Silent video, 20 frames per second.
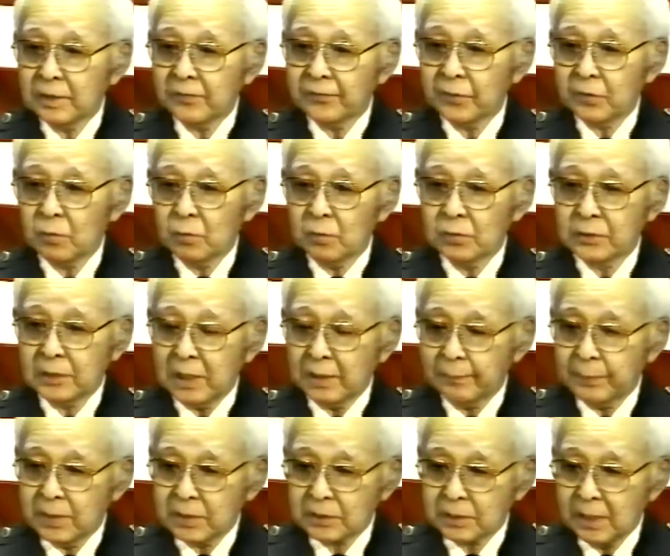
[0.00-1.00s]
difficult
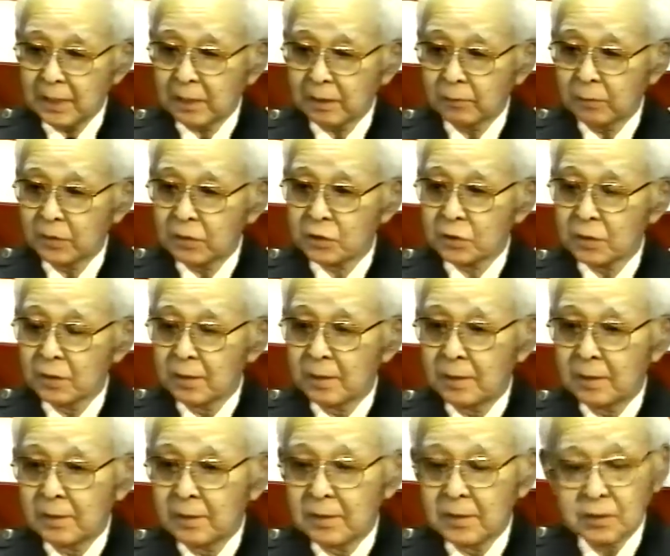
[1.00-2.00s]
Japanese language,
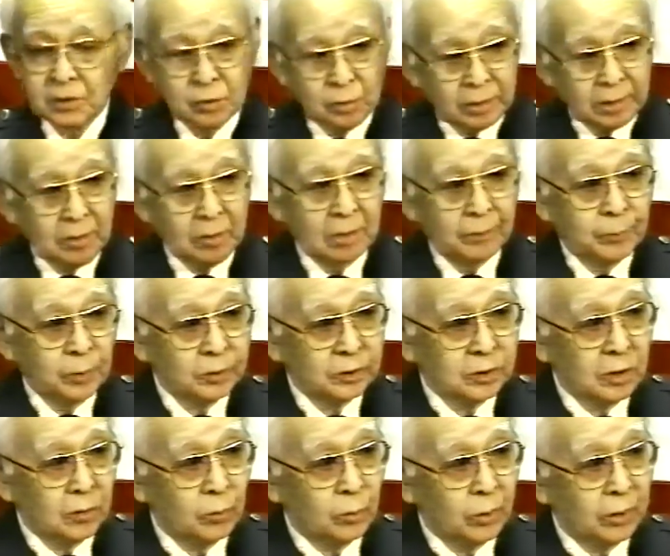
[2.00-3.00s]
so they were put
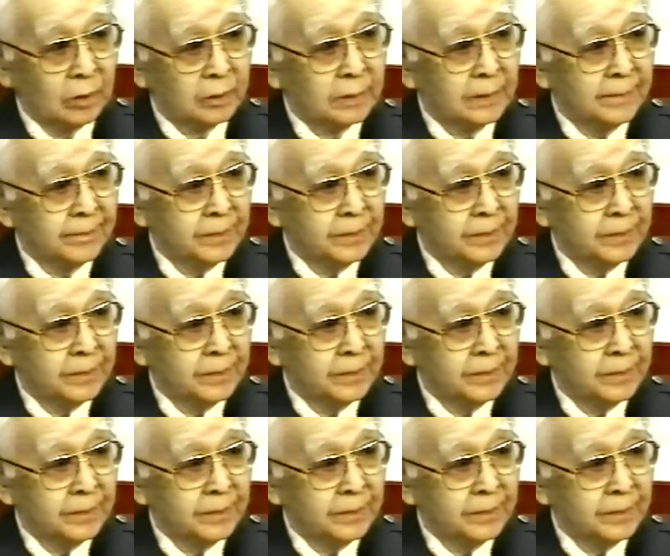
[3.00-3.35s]
to work